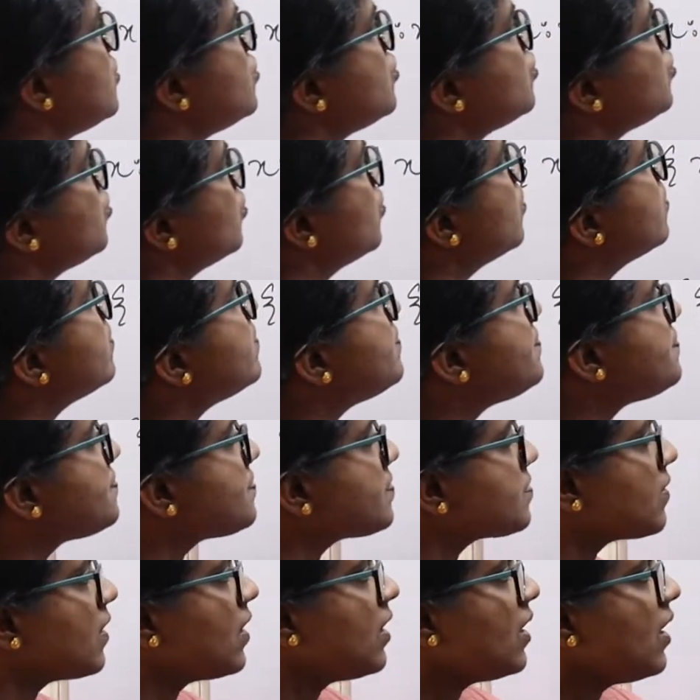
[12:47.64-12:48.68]
2.
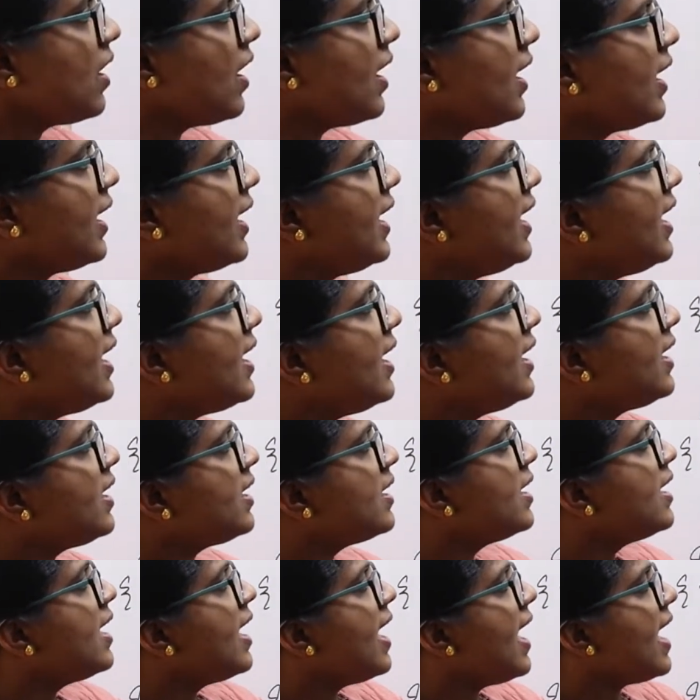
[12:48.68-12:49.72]
Here
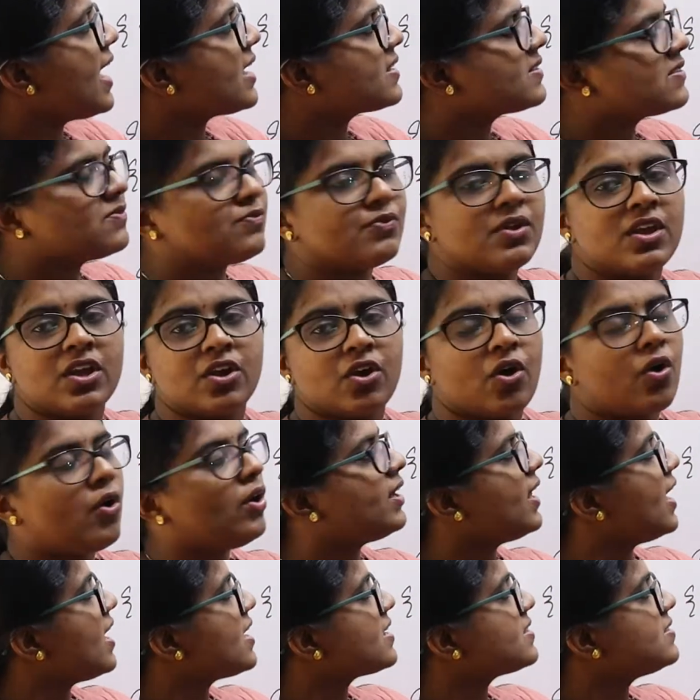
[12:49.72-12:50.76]
we
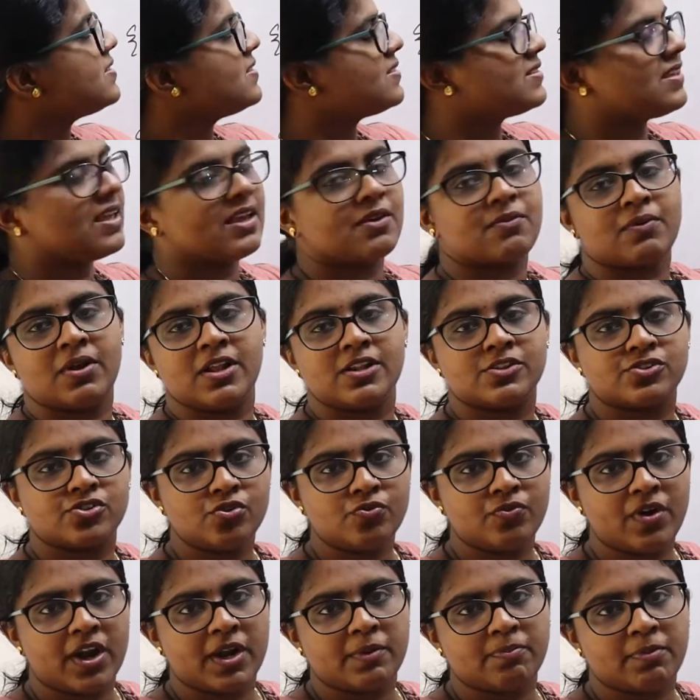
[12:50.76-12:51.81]
got x is equal to
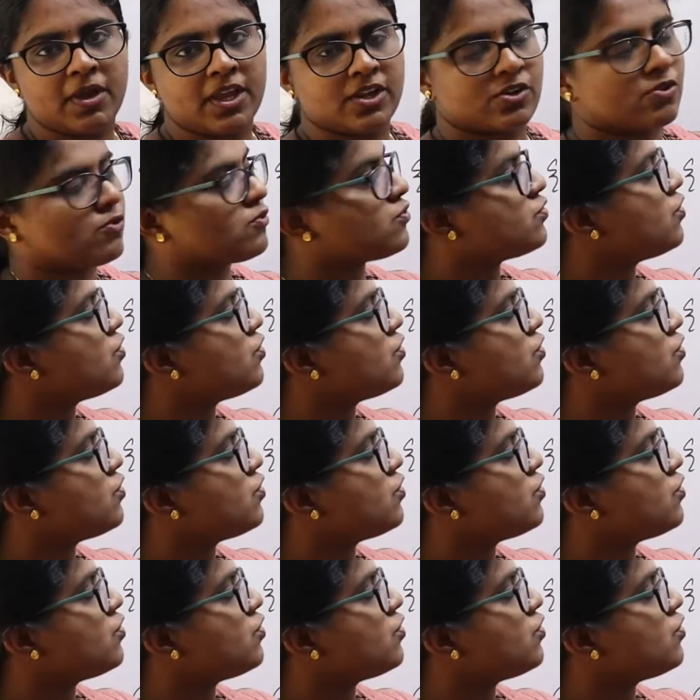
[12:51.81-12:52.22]
1 by 2.